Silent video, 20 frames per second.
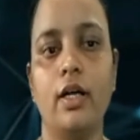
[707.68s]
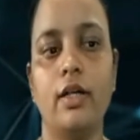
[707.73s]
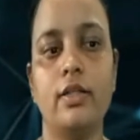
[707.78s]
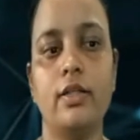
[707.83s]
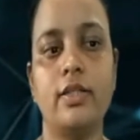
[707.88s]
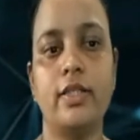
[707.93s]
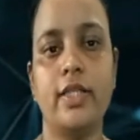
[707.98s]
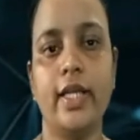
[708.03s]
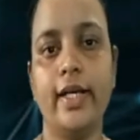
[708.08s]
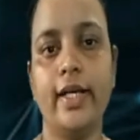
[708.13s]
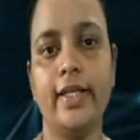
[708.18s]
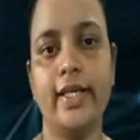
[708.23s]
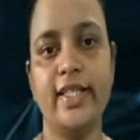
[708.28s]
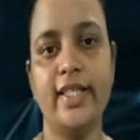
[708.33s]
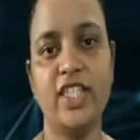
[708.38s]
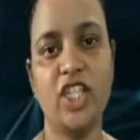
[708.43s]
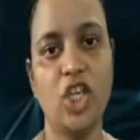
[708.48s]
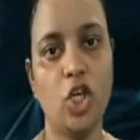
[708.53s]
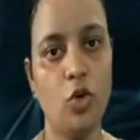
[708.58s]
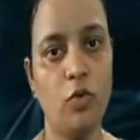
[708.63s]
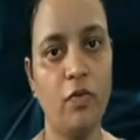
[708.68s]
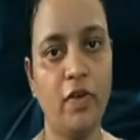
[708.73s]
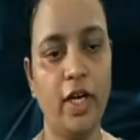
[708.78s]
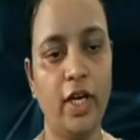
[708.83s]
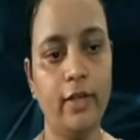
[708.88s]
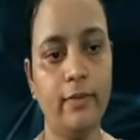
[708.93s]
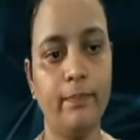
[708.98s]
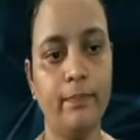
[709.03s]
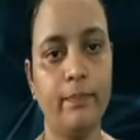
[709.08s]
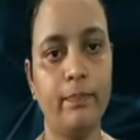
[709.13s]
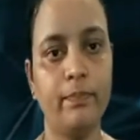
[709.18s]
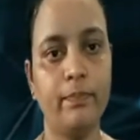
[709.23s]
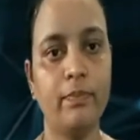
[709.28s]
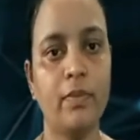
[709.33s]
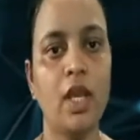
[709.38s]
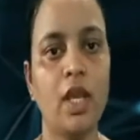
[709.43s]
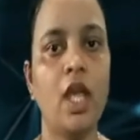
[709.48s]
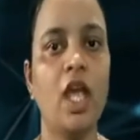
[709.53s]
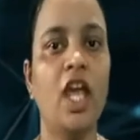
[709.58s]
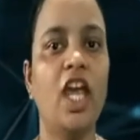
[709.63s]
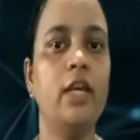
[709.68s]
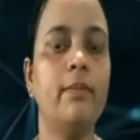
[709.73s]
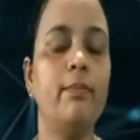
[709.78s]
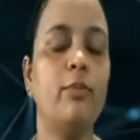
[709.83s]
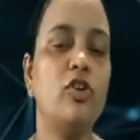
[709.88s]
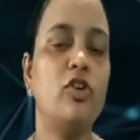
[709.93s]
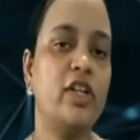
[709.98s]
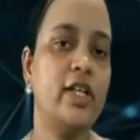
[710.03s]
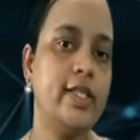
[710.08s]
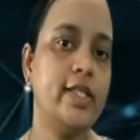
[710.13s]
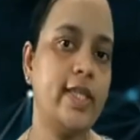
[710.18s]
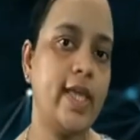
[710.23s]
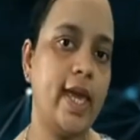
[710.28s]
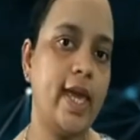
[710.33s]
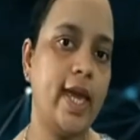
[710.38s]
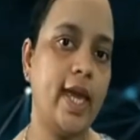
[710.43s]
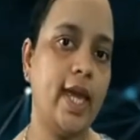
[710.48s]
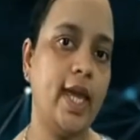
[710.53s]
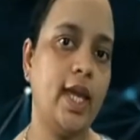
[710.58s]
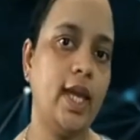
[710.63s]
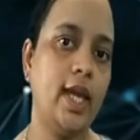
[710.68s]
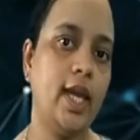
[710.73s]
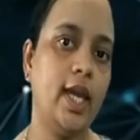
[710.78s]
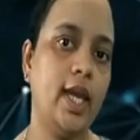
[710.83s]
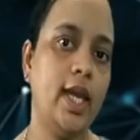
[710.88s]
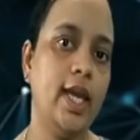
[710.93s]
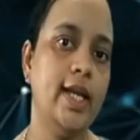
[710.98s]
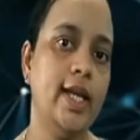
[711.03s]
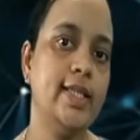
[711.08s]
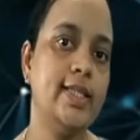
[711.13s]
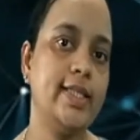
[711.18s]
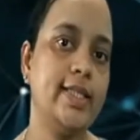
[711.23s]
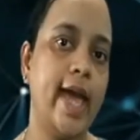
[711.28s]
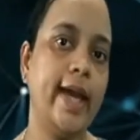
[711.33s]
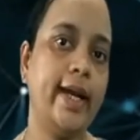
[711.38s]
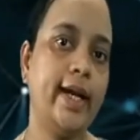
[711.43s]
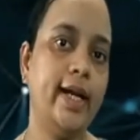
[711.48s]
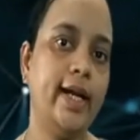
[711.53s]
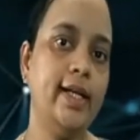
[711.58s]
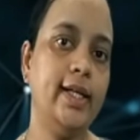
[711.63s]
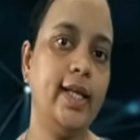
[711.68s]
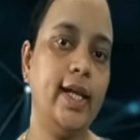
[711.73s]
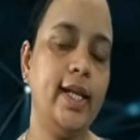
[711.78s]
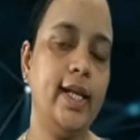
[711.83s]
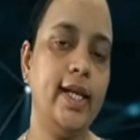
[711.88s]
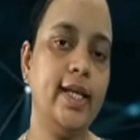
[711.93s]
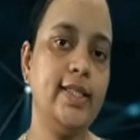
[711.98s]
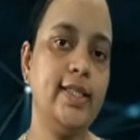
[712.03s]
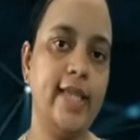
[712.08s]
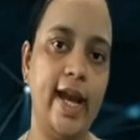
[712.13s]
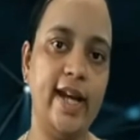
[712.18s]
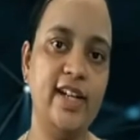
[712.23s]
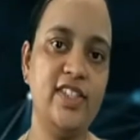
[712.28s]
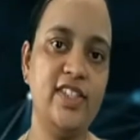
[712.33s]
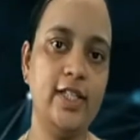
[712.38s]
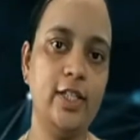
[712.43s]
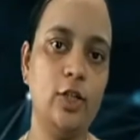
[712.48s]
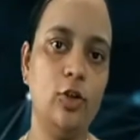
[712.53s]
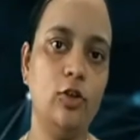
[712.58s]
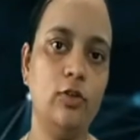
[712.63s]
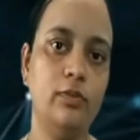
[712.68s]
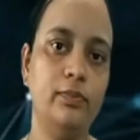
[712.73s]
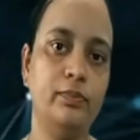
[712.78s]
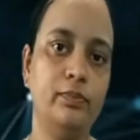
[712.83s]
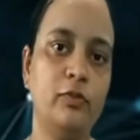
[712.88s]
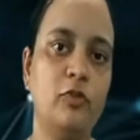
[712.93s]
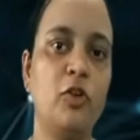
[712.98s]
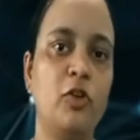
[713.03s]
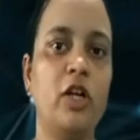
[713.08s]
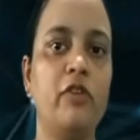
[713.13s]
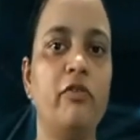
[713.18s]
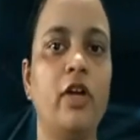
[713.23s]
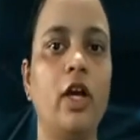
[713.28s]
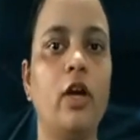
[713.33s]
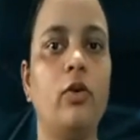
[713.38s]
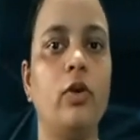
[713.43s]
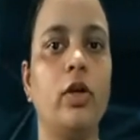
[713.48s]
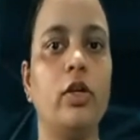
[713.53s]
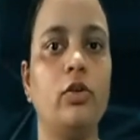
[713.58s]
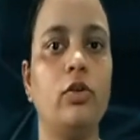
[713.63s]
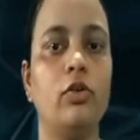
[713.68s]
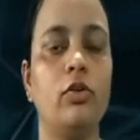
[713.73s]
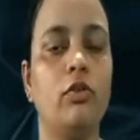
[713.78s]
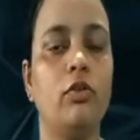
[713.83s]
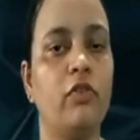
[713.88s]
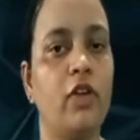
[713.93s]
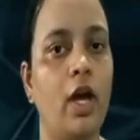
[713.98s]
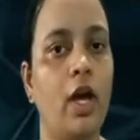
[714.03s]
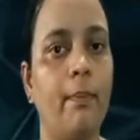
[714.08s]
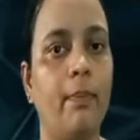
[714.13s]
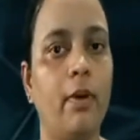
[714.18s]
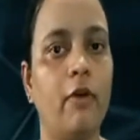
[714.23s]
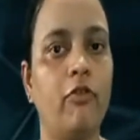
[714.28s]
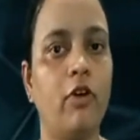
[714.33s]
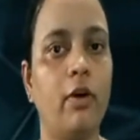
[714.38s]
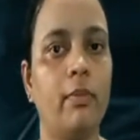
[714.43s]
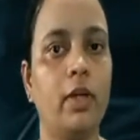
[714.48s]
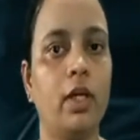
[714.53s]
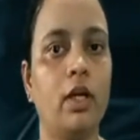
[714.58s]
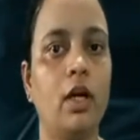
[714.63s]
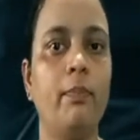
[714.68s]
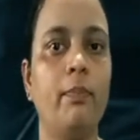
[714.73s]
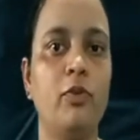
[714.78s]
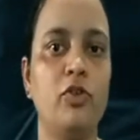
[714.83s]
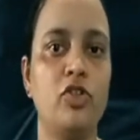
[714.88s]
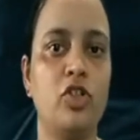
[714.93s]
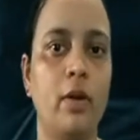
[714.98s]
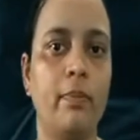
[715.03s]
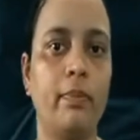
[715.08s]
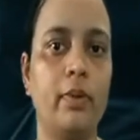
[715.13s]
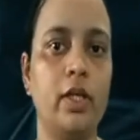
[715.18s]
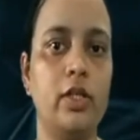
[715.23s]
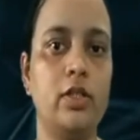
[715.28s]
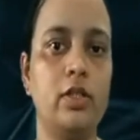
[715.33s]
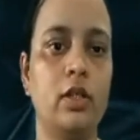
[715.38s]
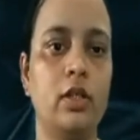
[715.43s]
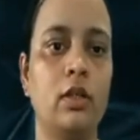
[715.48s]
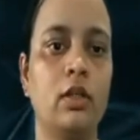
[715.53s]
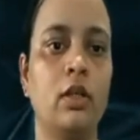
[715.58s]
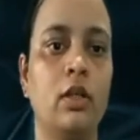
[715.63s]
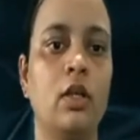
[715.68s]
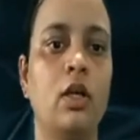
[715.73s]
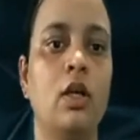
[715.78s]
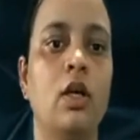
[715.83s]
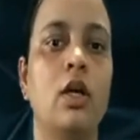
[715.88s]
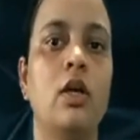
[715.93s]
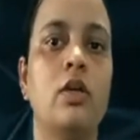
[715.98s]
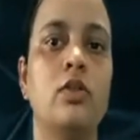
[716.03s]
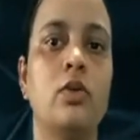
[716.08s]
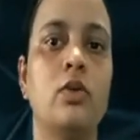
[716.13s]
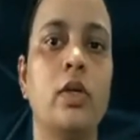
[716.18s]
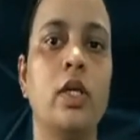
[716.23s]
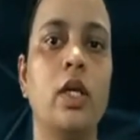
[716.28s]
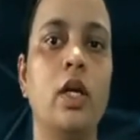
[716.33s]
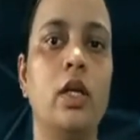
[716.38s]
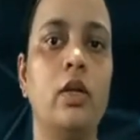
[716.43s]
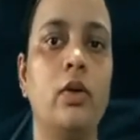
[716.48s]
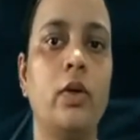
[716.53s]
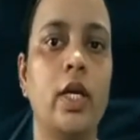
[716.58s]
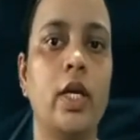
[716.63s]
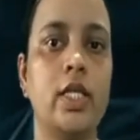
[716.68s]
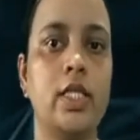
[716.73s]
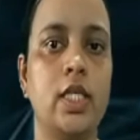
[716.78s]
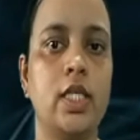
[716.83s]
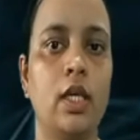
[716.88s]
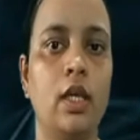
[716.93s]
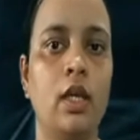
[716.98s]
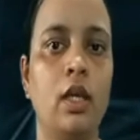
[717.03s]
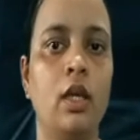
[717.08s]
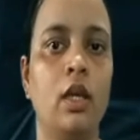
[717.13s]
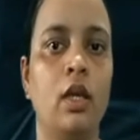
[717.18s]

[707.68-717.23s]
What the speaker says: state is Q1, input is A, stack containing Z0. What we are going to do? We are performing a push operation. So here you can see